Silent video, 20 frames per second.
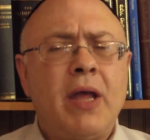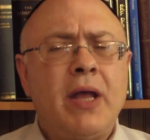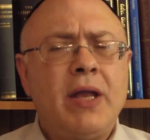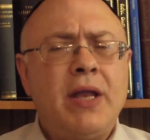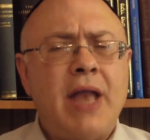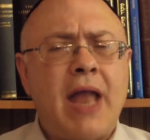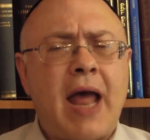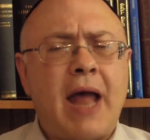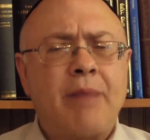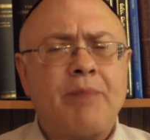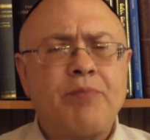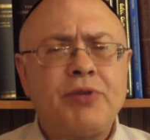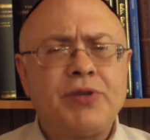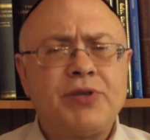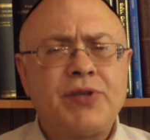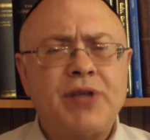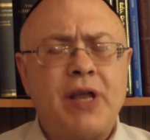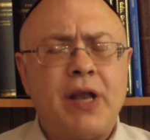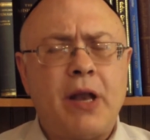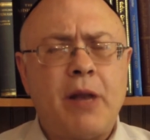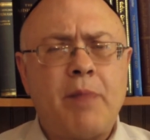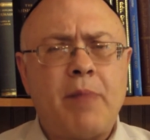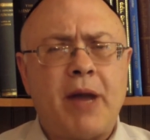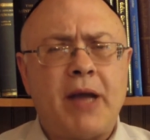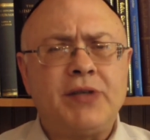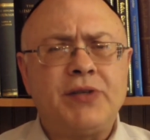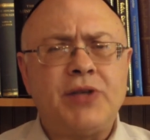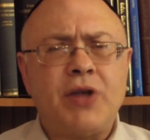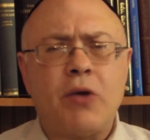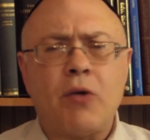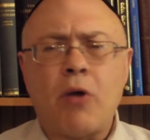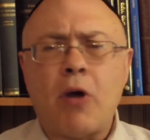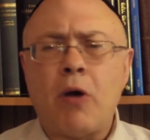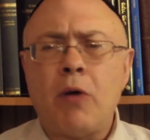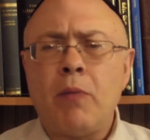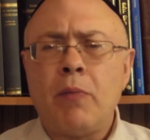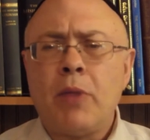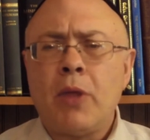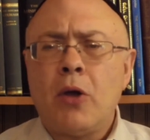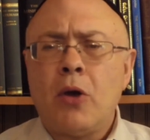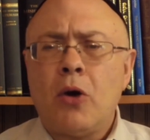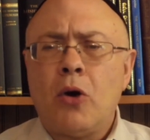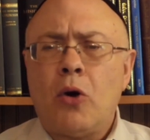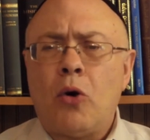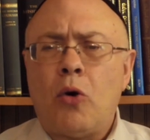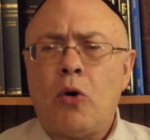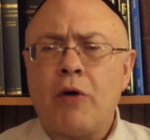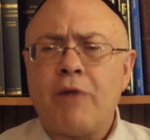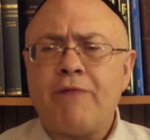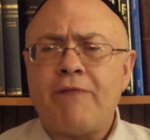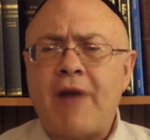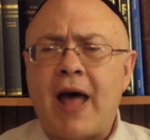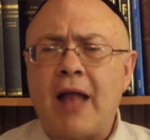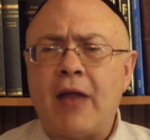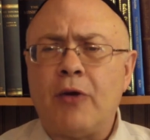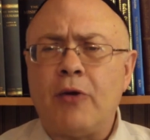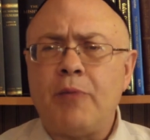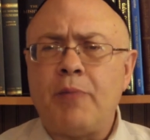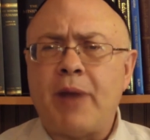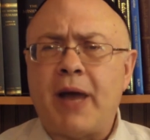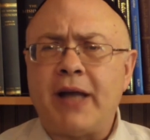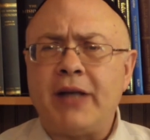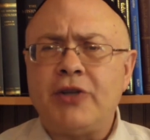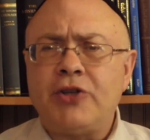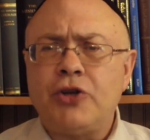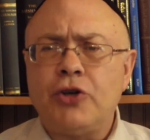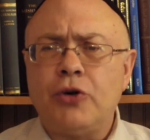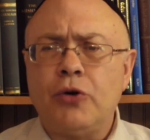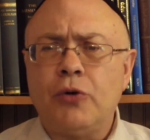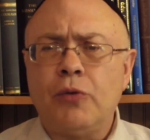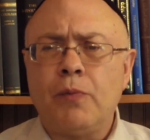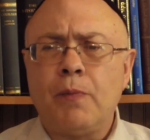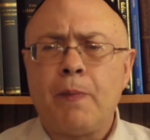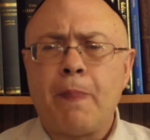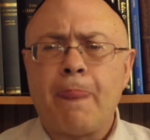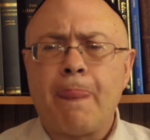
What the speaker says: not preceded by 0 or followed by 2.